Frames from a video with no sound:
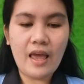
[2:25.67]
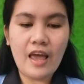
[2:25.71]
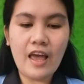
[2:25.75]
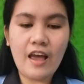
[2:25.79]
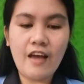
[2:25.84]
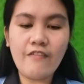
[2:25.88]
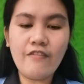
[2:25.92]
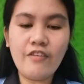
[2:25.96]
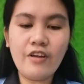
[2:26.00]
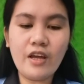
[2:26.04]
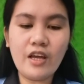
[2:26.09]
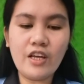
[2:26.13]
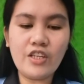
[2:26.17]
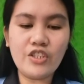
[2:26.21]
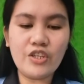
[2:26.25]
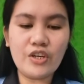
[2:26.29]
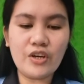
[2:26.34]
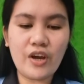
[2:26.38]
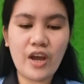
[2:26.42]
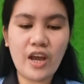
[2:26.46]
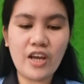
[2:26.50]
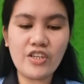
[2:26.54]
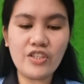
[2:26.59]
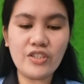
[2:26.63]
Every
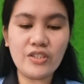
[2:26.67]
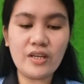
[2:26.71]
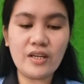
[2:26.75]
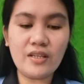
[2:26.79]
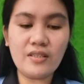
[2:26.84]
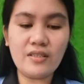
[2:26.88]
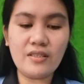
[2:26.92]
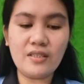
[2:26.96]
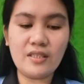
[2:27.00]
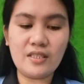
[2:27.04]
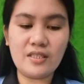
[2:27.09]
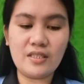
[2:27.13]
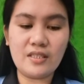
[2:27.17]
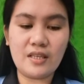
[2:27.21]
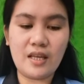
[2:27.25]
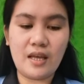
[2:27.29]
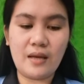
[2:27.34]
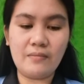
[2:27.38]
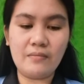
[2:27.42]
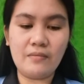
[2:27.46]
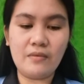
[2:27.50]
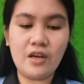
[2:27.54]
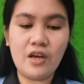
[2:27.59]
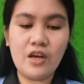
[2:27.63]
educational
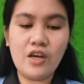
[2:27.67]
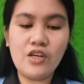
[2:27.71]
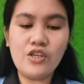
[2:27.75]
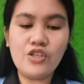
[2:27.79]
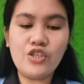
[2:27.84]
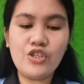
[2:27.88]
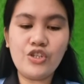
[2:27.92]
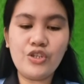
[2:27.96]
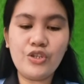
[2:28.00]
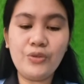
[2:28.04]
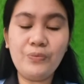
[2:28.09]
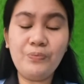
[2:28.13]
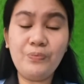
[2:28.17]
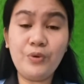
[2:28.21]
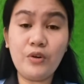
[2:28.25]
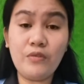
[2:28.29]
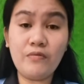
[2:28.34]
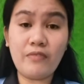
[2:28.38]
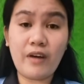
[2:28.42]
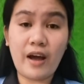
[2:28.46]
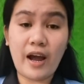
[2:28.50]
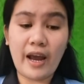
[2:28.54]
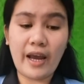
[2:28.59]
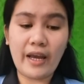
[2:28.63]
system should
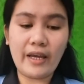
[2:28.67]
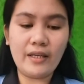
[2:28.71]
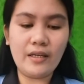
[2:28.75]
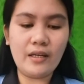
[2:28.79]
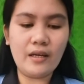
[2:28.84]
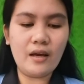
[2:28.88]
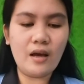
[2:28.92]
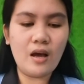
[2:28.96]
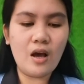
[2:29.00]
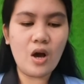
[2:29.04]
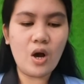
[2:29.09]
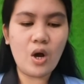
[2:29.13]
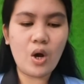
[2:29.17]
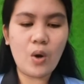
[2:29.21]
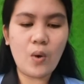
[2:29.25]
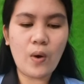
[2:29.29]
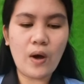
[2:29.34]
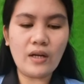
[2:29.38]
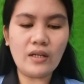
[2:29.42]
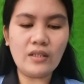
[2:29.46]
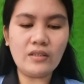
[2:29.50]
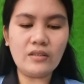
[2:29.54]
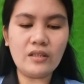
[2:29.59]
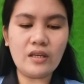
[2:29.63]
provide
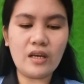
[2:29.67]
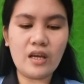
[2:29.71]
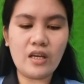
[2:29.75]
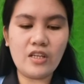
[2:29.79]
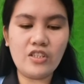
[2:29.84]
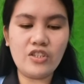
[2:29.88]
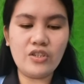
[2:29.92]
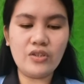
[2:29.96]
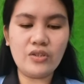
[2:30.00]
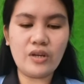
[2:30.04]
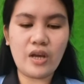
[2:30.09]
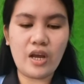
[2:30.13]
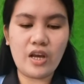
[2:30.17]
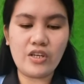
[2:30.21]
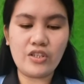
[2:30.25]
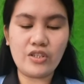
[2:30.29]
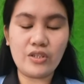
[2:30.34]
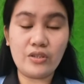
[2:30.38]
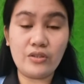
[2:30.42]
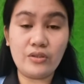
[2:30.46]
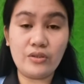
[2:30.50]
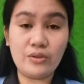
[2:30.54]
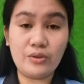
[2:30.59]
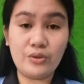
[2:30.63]
quality
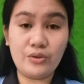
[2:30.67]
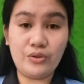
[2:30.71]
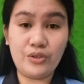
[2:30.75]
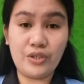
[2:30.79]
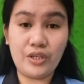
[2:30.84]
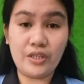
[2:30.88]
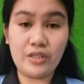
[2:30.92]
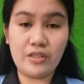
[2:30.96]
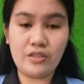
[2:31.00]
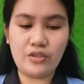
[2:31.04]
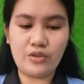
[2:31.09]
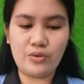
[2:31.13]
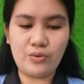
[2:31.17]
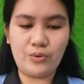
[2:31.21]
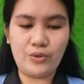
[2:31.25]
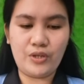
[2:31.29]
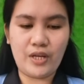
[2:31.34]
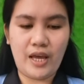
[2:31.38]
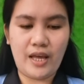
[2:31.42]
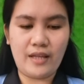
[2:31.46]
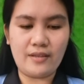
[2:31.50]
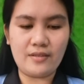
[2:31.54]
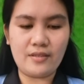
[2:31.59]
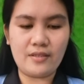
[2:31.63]
education to their
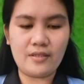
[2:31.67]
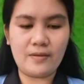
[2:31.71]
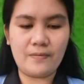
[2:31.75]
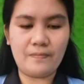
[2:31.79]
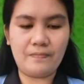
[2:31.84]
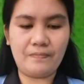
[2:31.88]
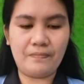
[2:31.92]
students.